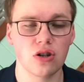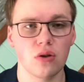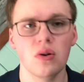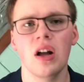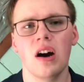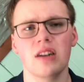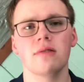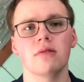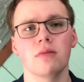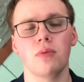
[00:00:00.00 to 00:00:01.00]
so I'll
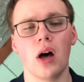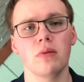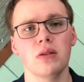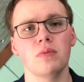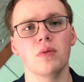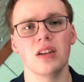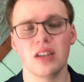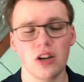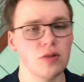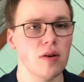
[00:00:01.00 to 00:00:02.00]
expect him to probably
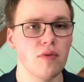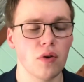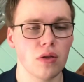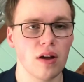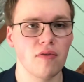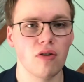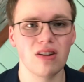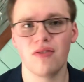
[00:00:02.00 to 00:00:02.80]
continue to be a fourth-line forward.